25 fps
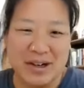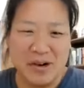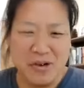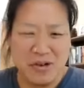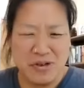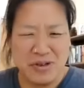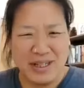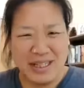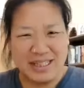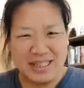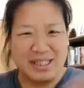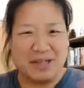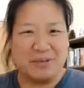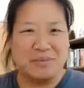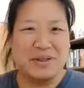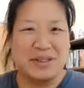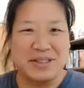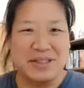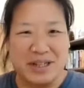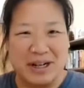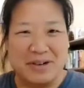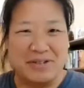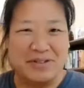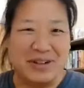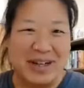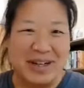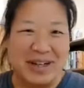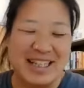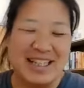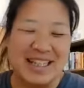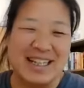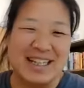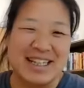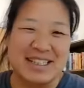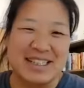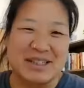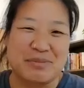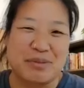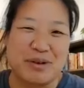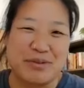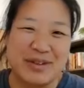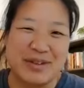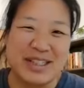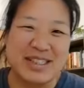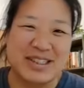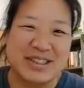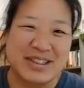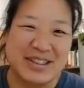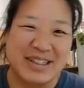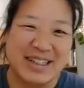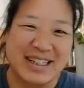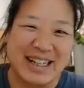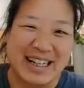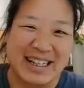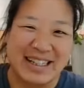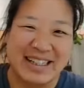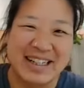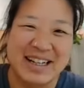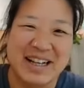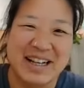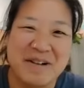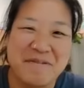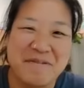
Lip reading: "Oh, you get summers off, right, as a professor?" And